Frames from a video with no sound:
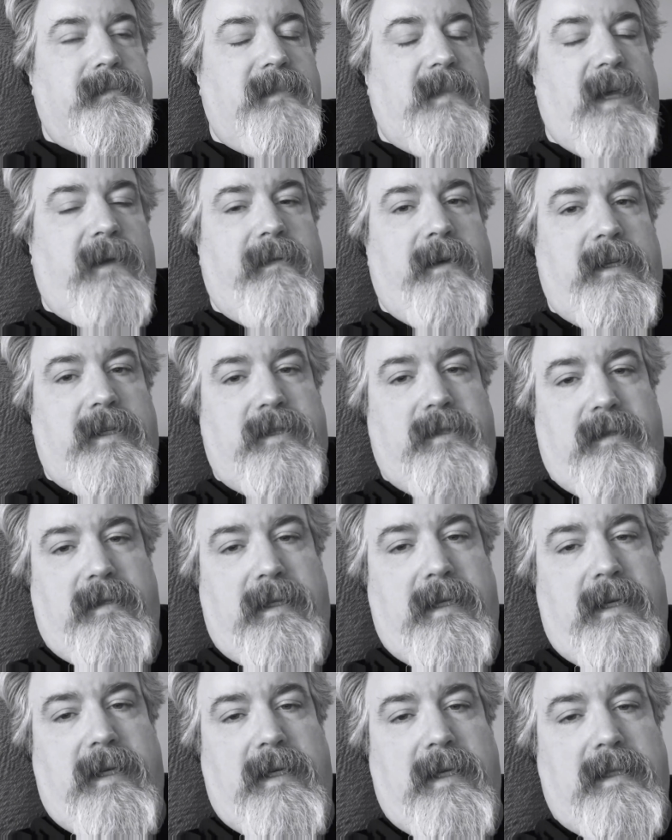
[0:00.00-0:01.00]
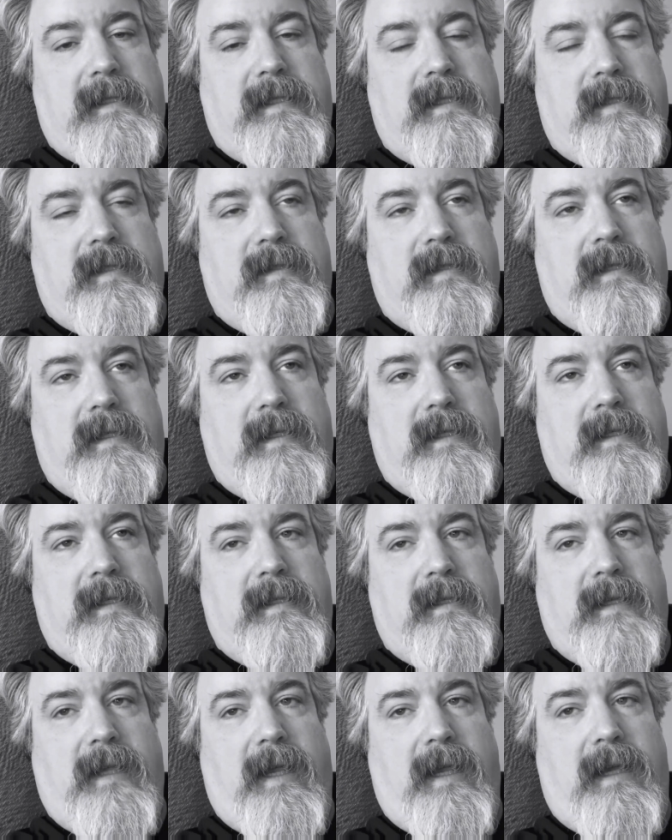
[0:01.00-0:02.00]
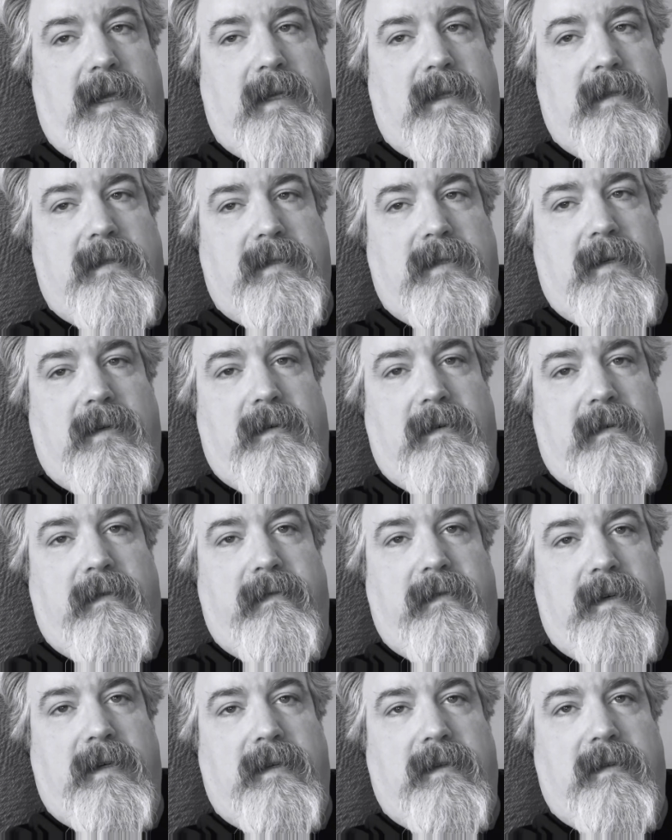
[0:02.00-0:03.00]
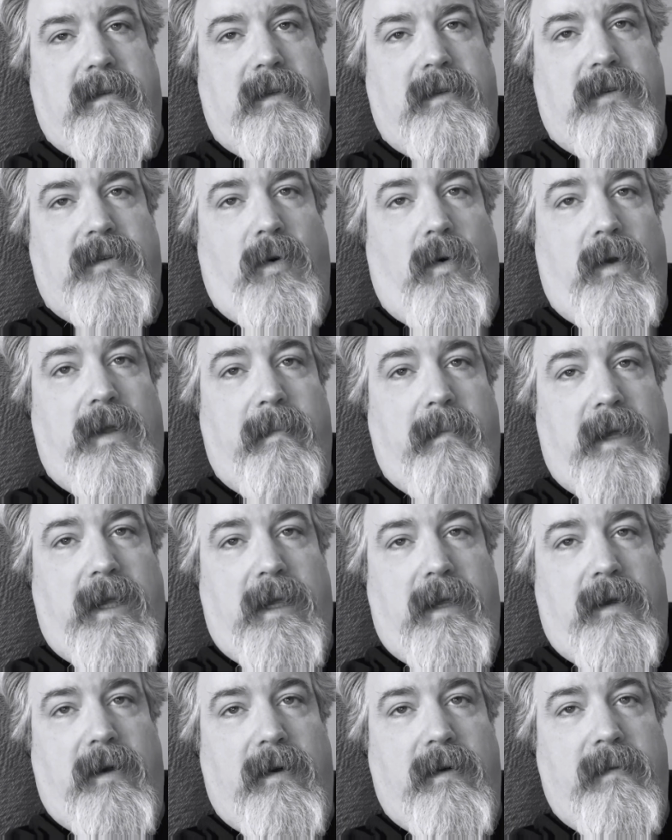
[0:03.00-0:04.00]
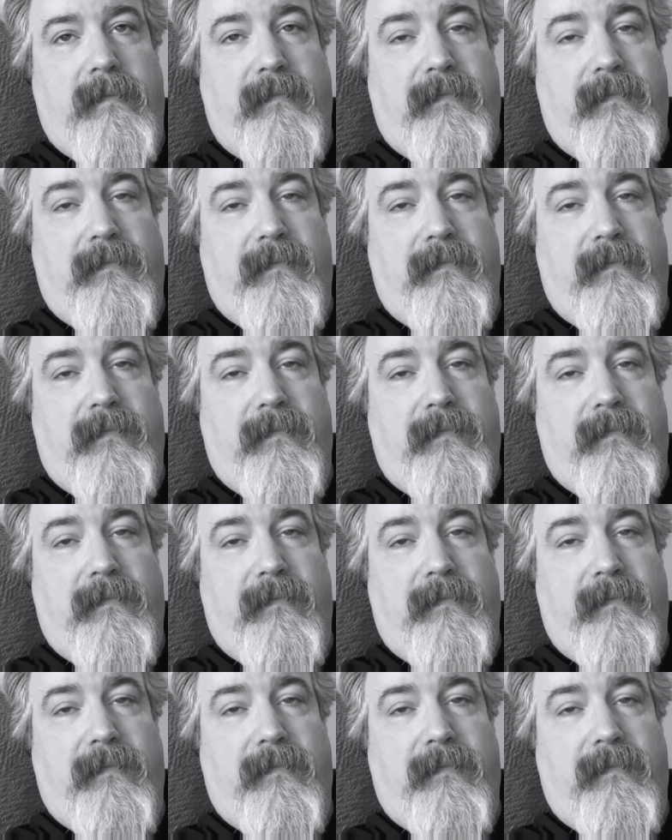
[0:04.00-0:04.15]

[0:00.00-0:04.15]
eventually gets into the hands of the Toymaker,